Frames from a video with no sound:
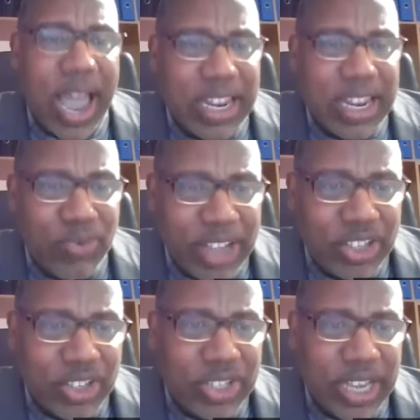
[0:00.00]
and in
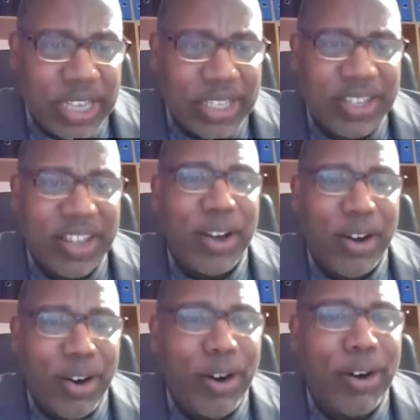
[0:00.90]
righteousness
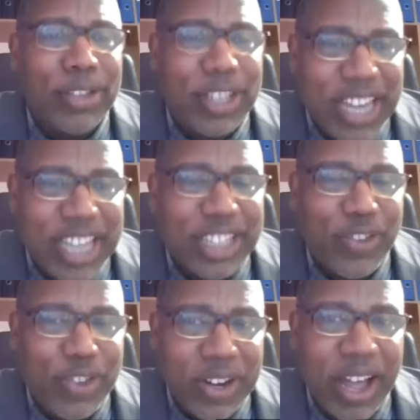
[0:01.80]
all the days
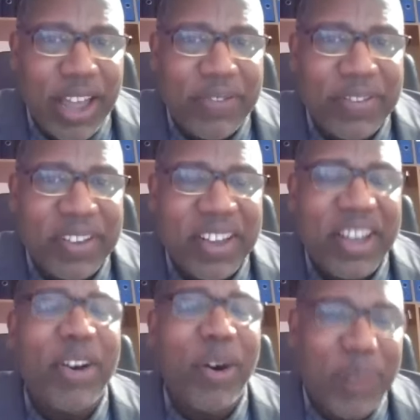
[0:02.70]
of your life.
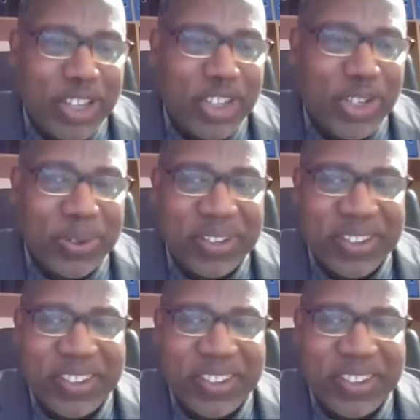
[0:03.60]
God bless you.